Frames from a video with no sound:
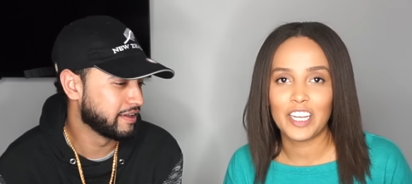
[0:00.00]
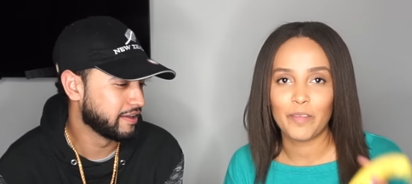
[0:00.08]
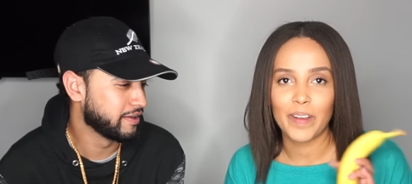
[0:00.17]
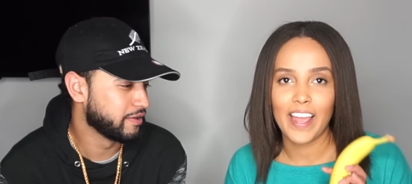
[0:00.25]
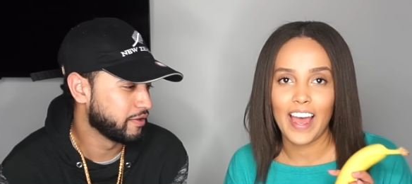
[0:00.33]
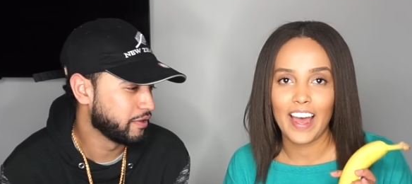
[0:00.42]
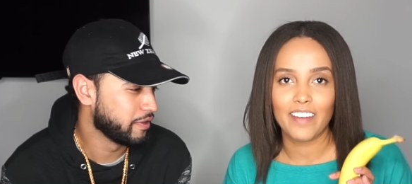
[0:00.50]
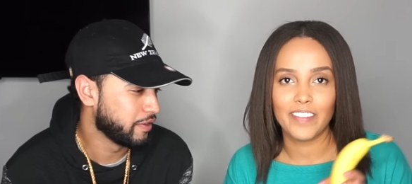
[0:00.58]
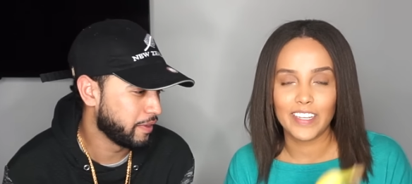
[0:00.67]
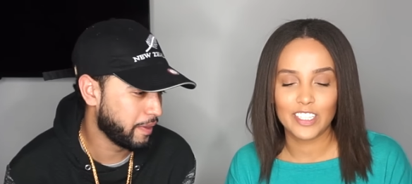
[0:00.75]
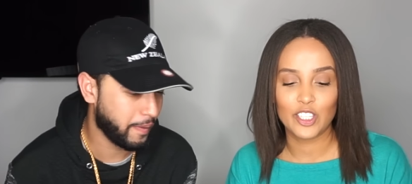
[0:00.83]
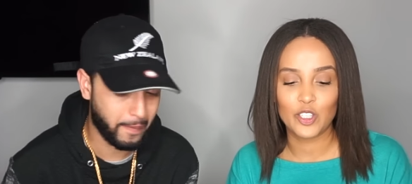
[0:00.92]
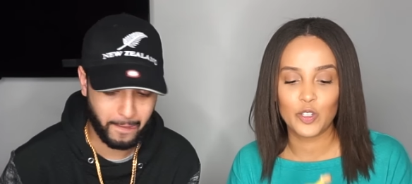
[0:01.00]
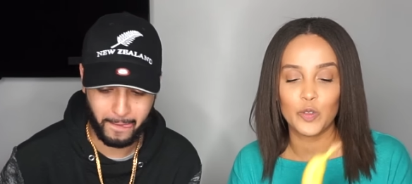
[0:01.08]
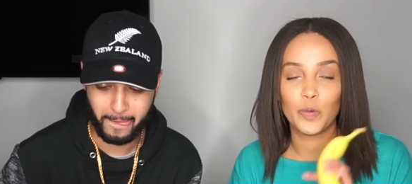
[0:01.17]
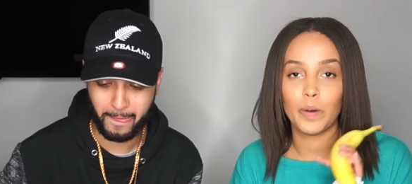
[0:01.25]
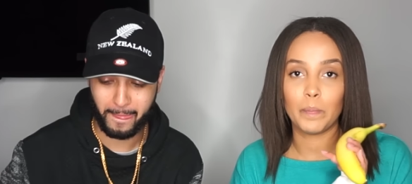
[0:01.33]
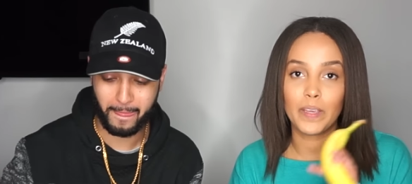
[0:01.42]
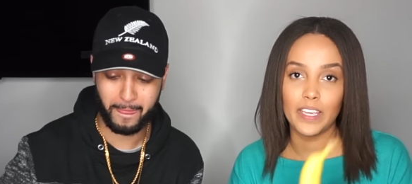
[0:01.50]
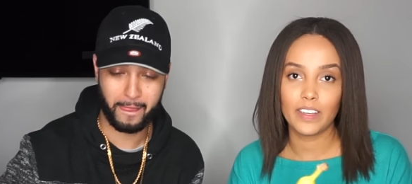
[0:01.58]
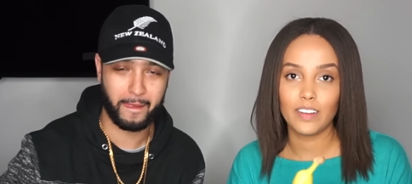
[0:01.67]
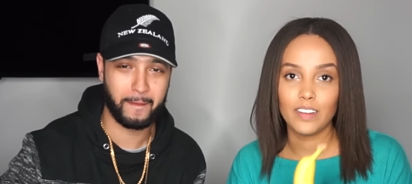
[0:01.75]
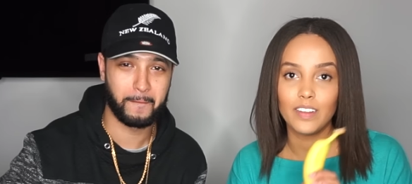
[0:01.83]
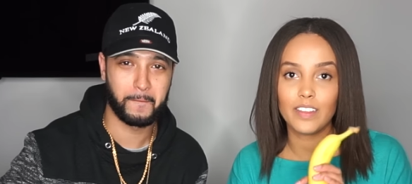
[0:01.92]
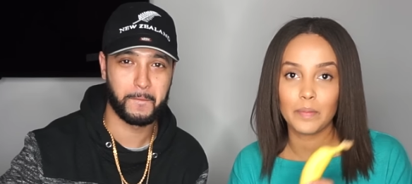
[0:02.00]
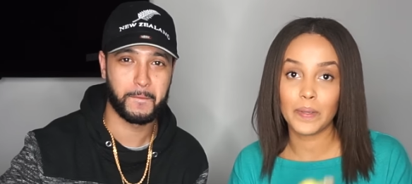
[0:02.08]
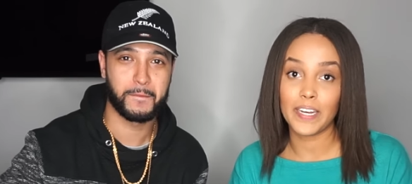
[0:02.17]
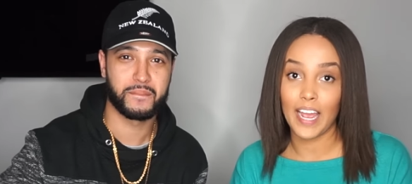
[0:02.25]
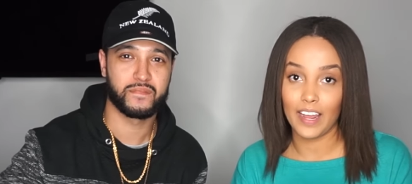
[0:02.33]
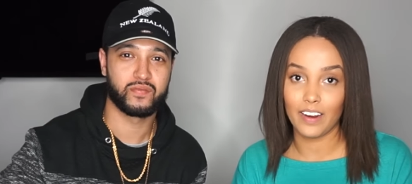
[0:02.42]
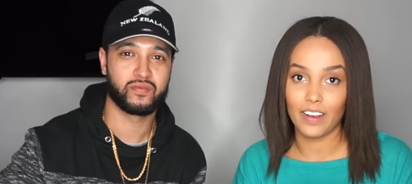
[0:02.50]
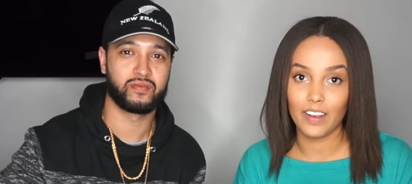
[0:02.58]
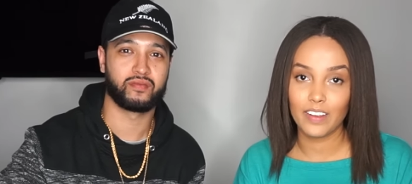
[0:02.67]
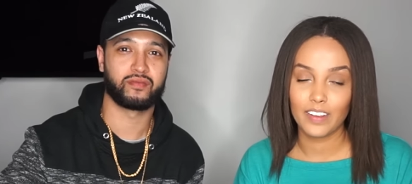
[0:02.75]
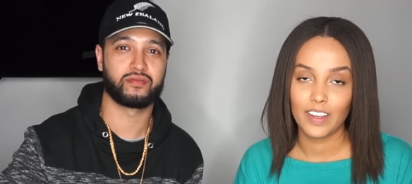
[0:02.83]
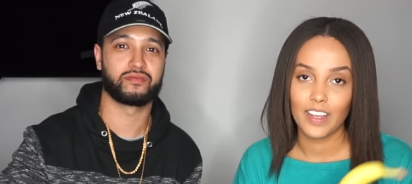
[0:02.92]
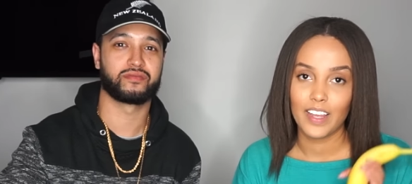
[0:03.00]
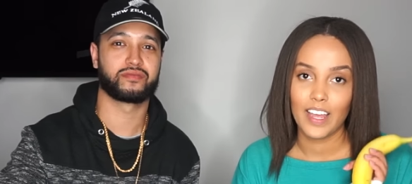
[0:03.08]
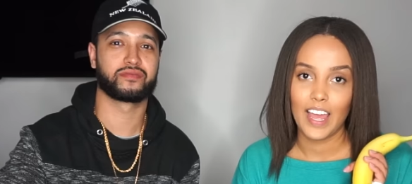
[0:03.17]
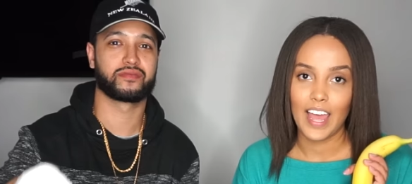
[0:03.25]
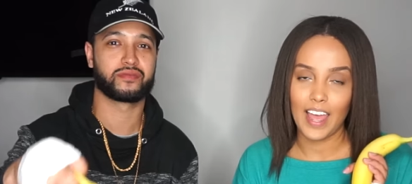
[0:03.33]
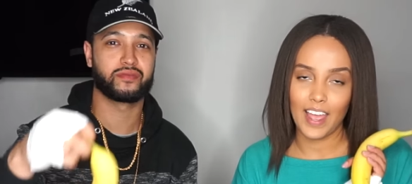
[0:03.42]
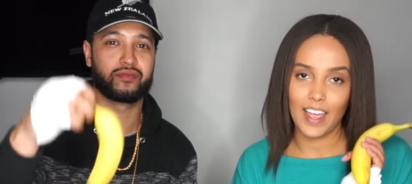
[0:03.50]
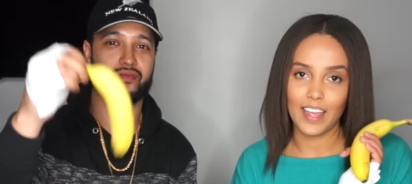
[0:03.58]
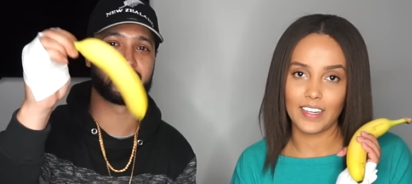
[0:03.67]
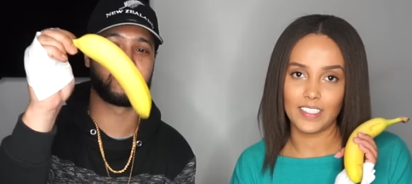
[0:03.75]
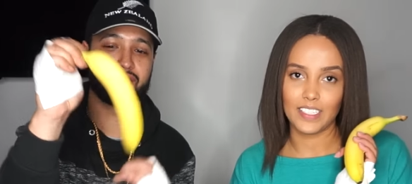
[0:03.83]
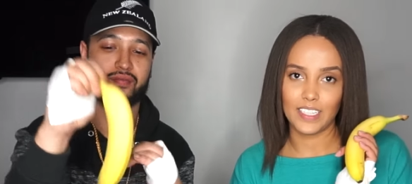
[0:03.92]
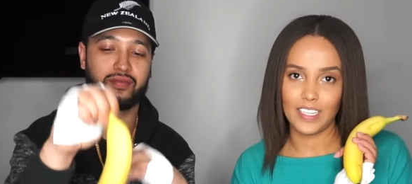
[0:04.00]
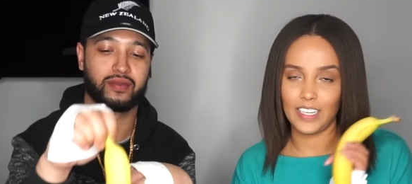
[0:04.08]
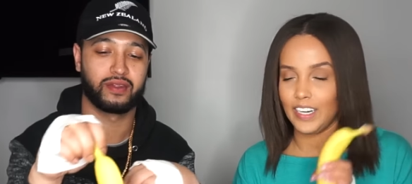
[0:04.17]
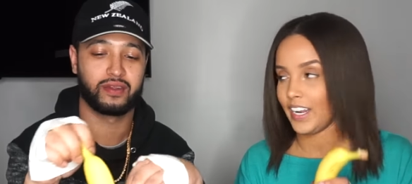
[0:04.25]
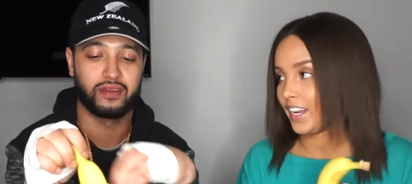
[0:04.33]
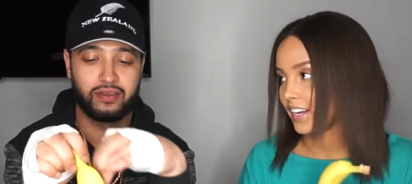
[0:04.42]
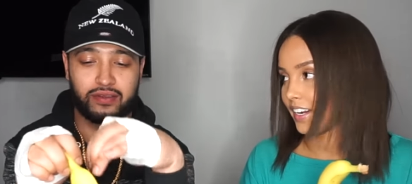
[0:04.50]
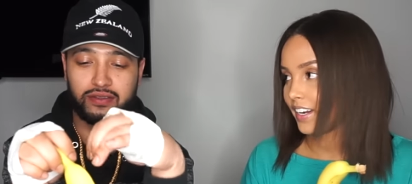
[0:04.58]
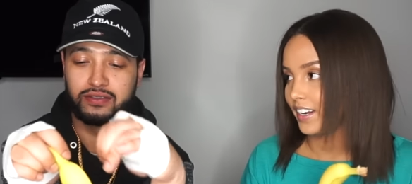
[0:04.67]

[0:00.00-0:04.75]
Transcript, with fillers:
Speaker 1: that we have is to peel the banana and eat it.